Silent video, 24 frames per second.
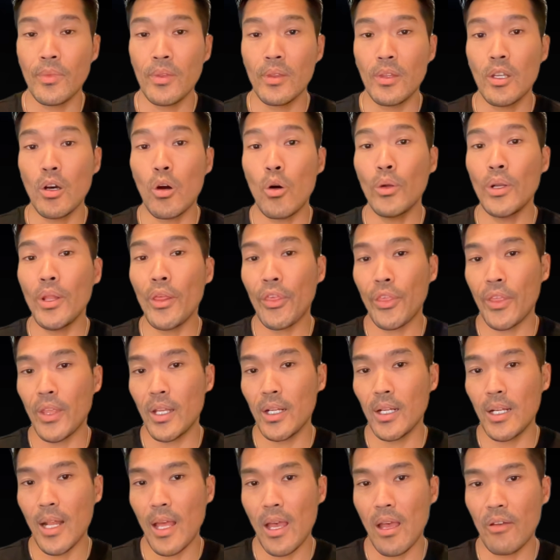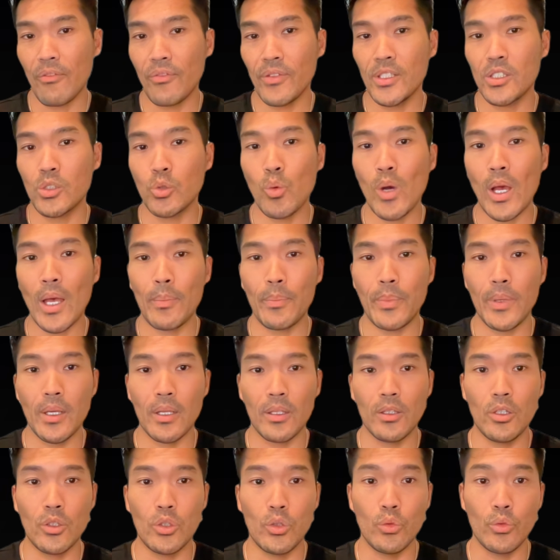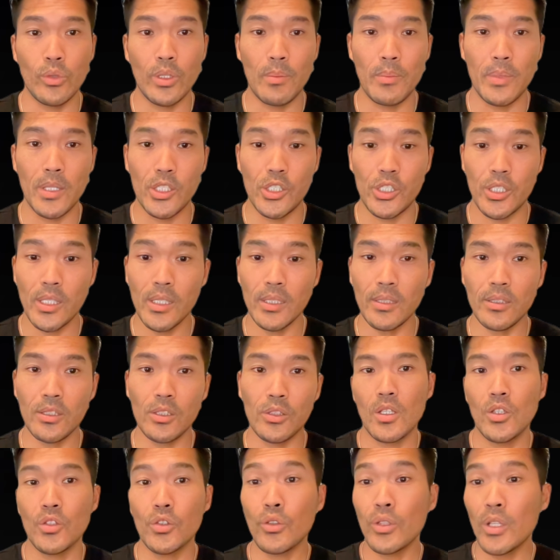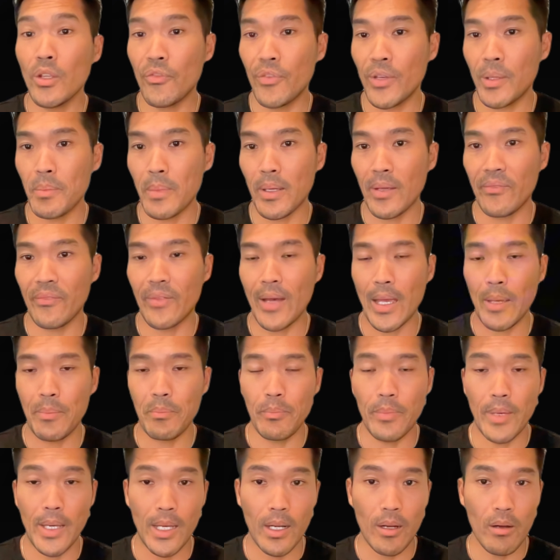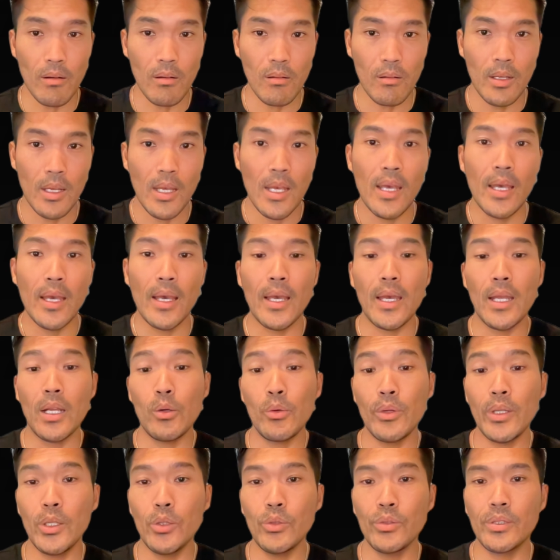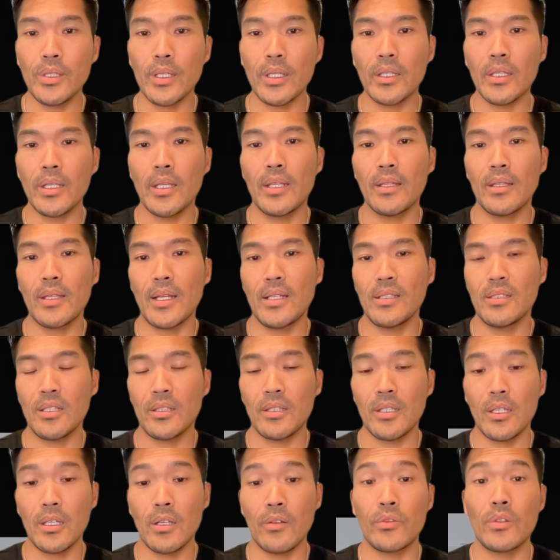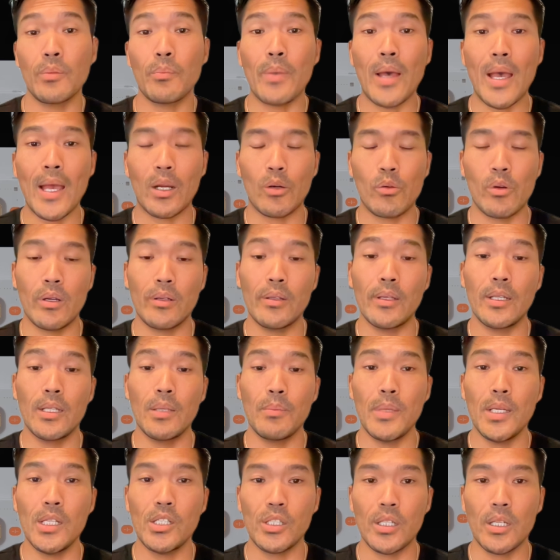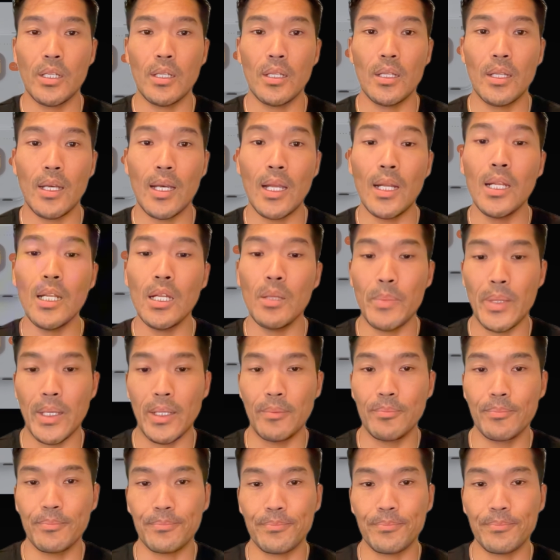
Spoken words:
The only thing left is swapping the two images so they fit my vibe better and reducing the intensity of the background animation a little bit.